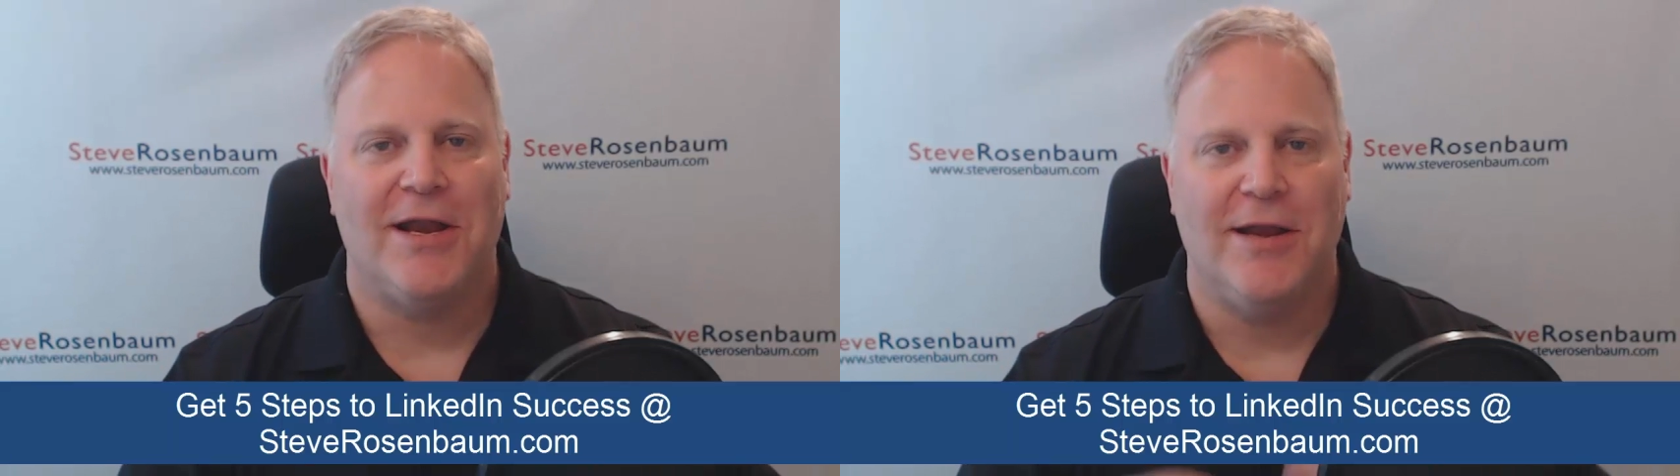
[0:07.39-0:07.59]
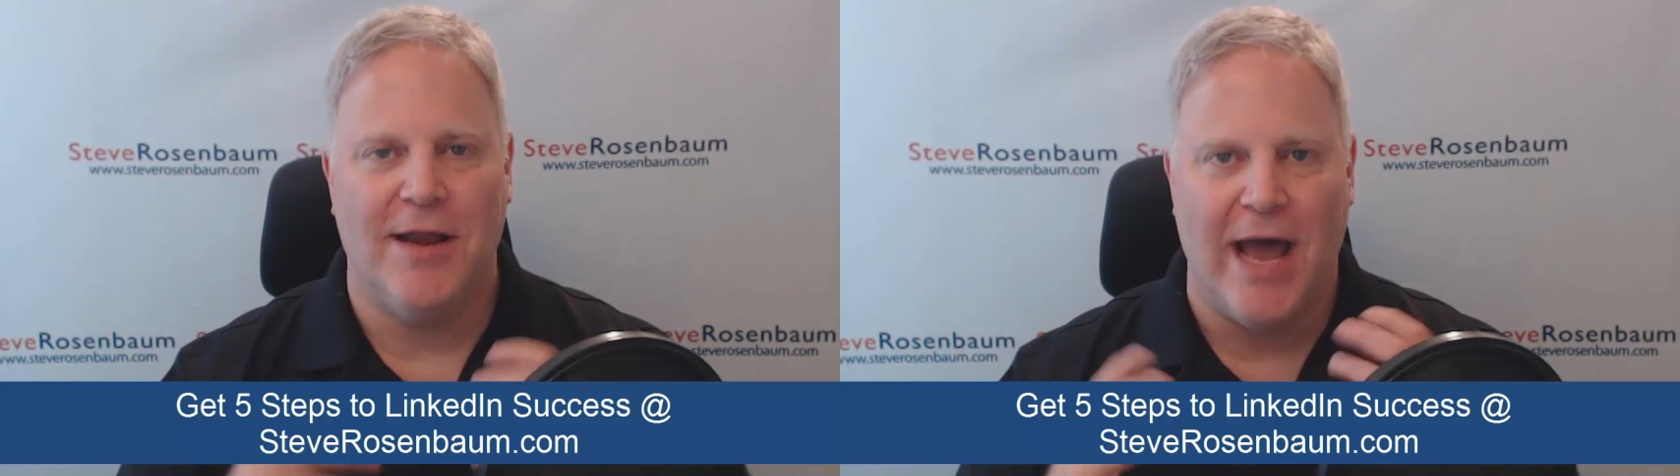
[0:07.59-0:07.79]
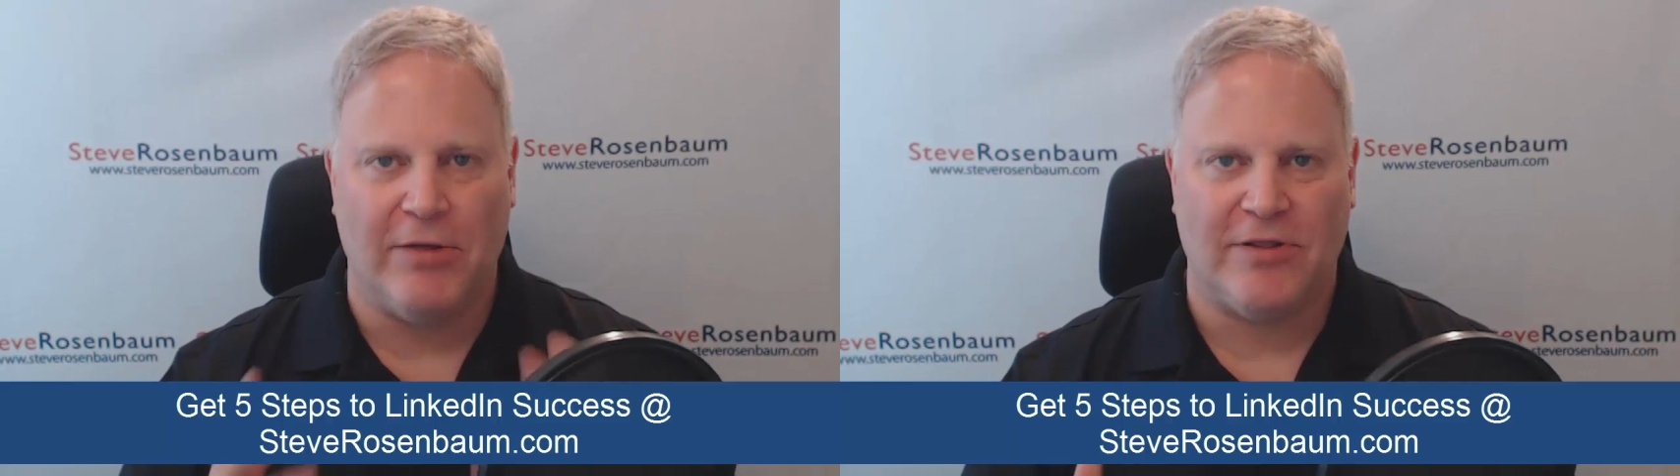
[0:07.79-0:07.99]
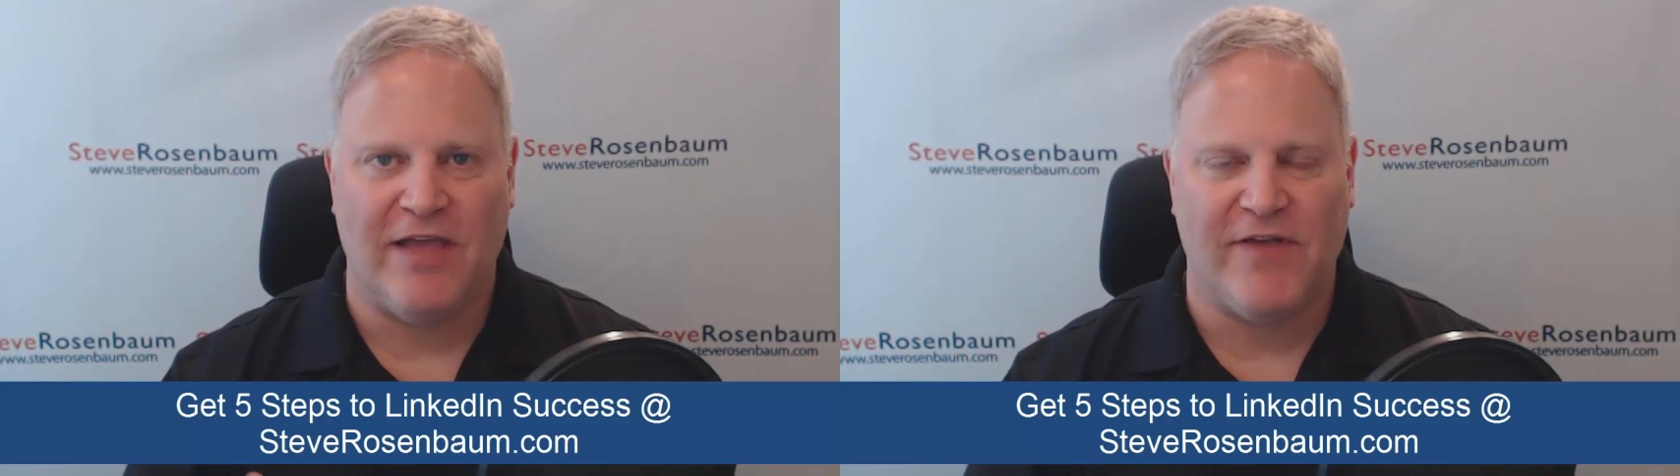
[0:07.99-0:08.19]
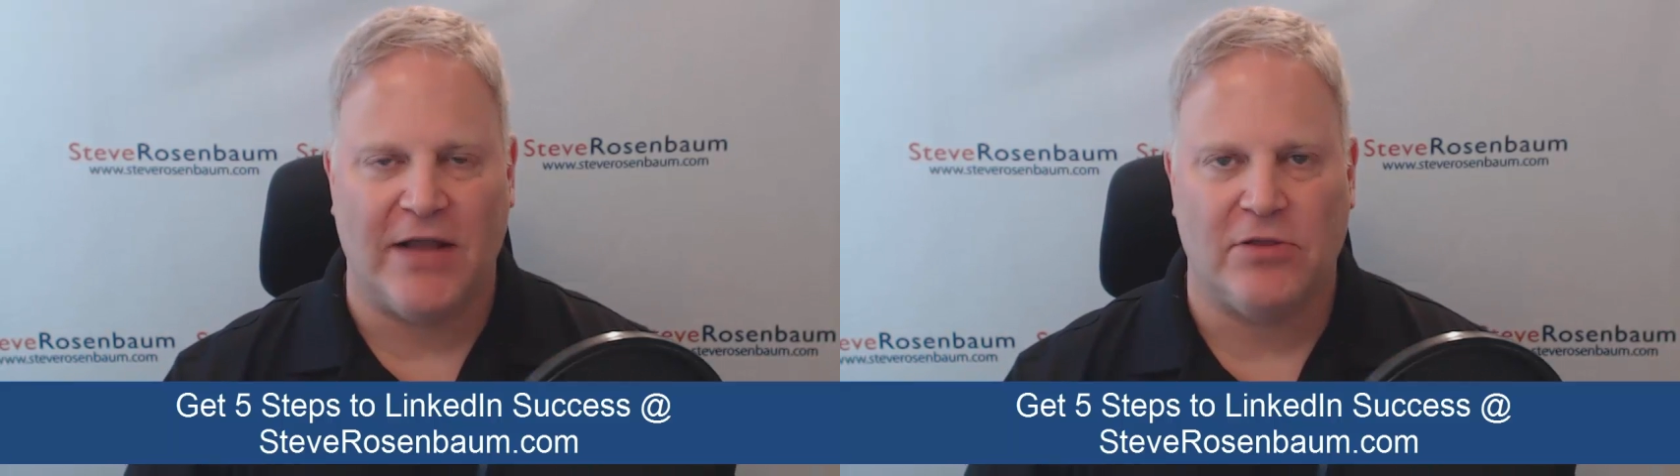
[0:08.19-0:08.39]
Now that
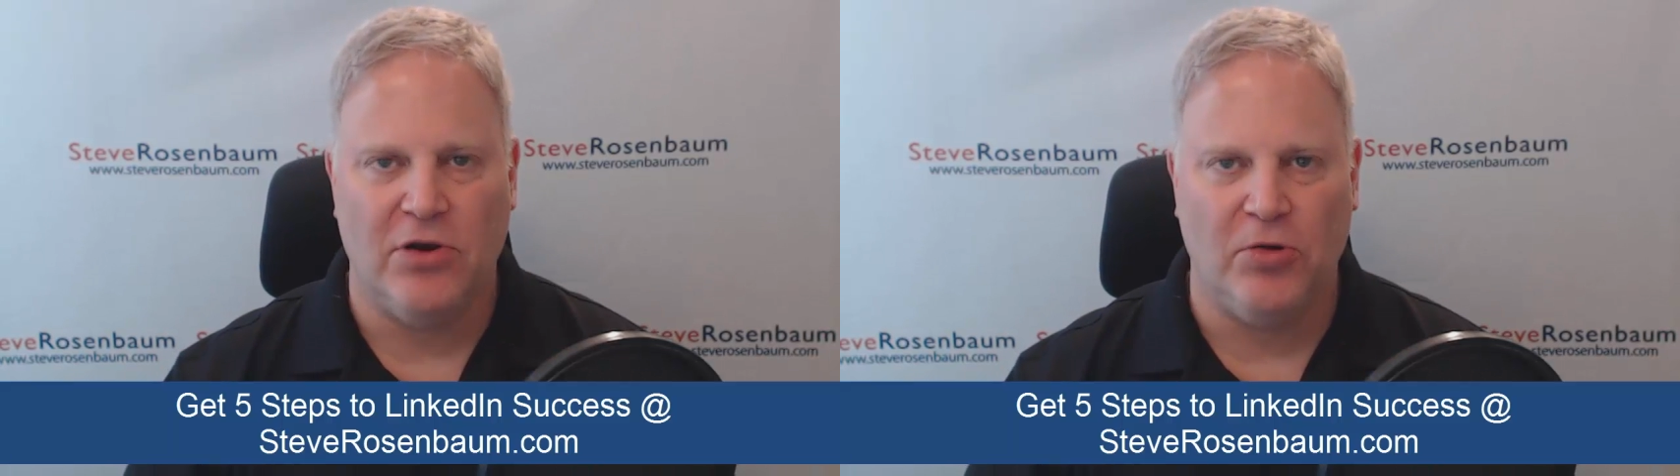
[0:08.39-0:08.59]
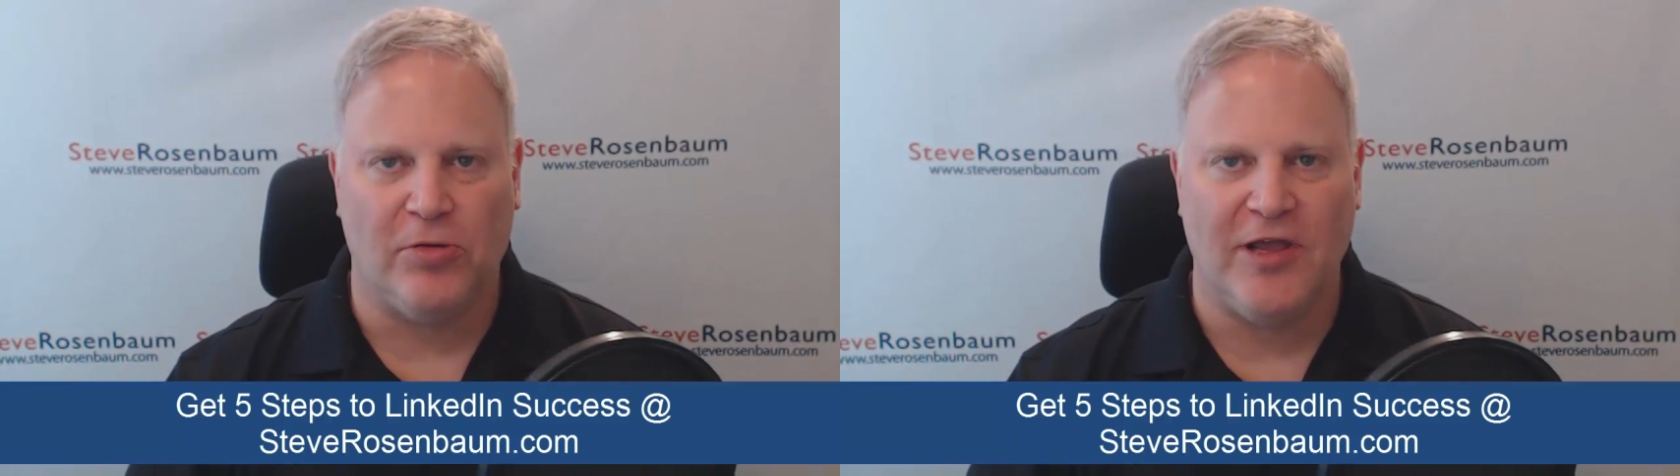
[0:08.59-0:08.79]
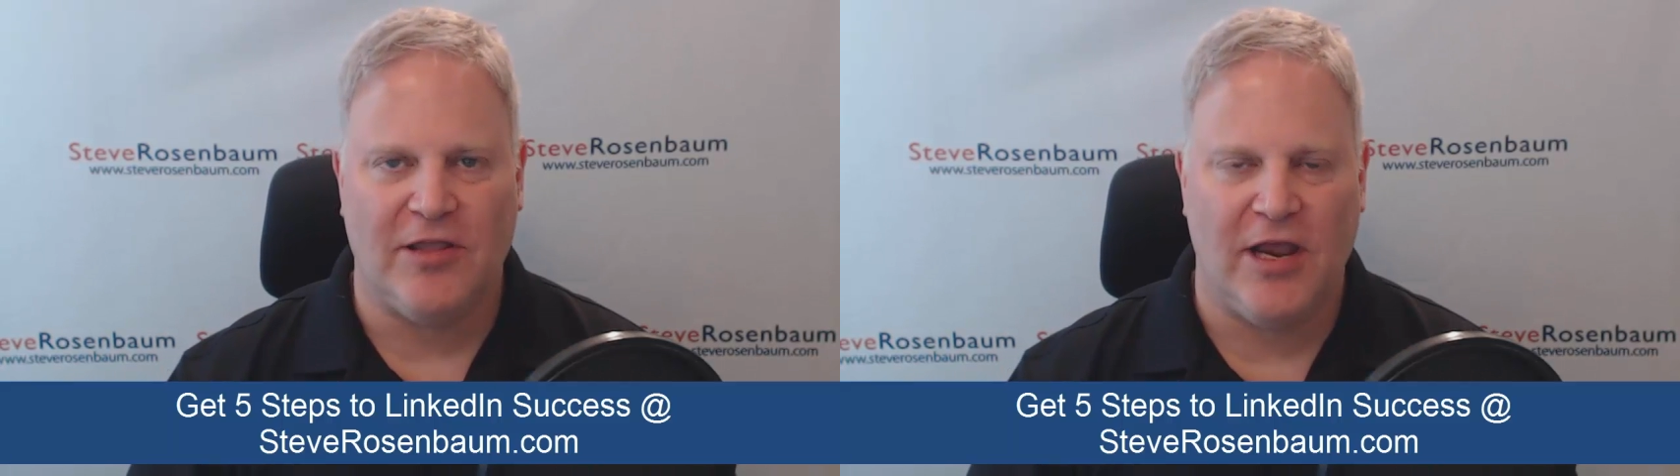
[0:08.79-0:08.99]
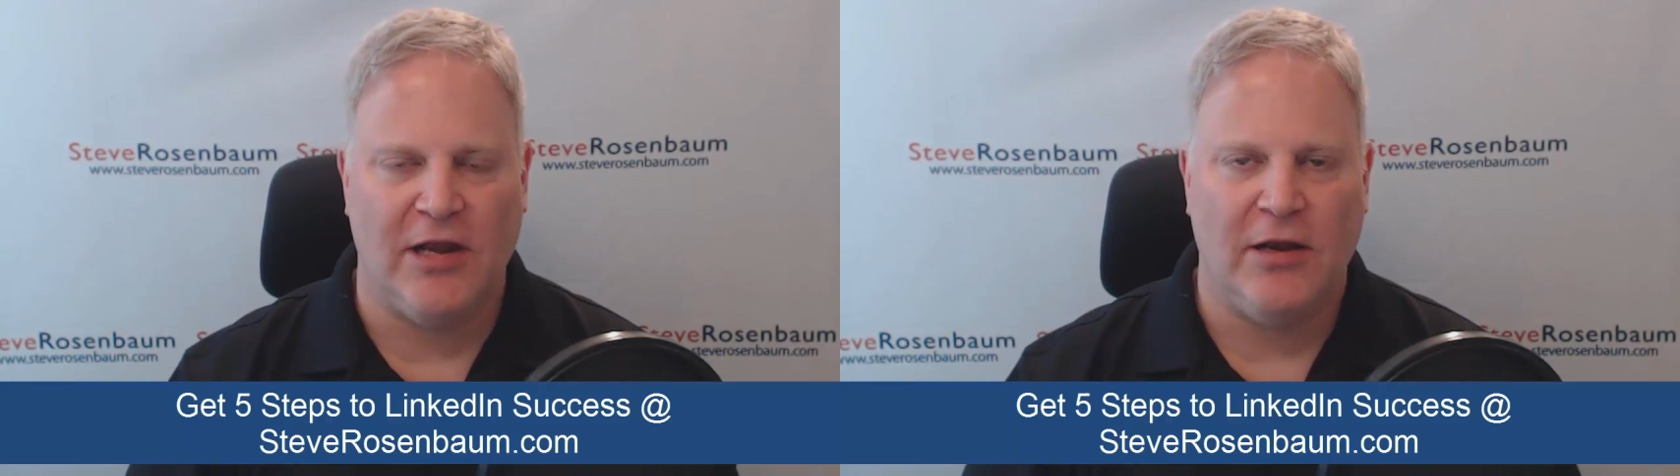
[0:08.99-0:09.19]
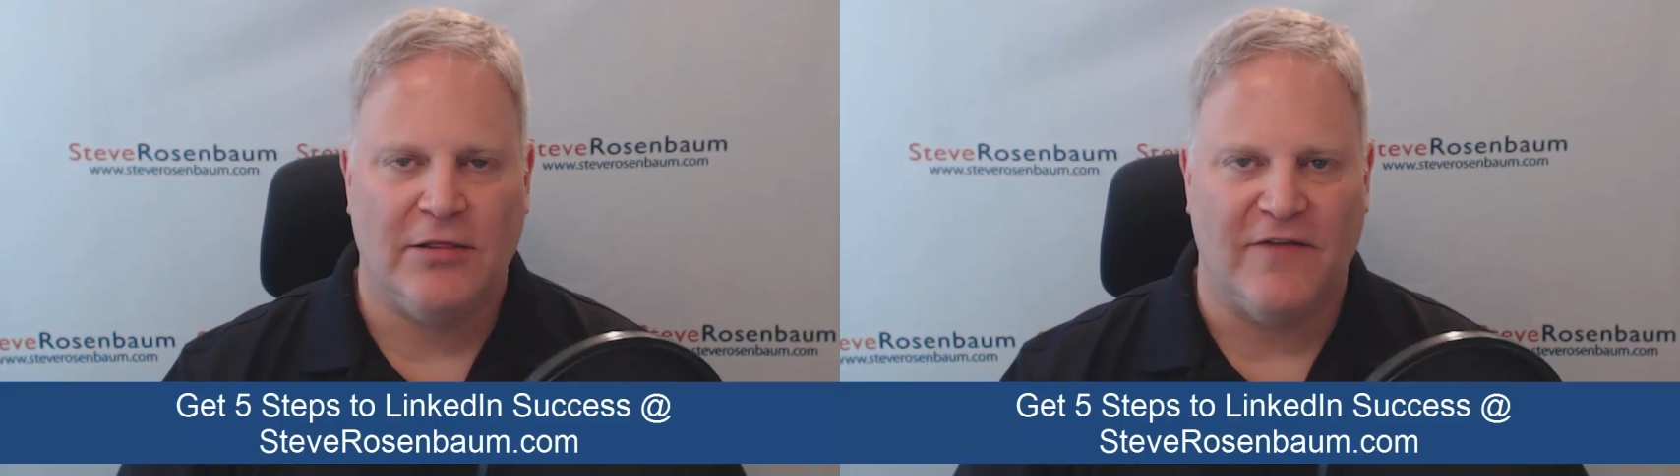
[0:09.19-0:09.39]
they've got the new LinkedIn,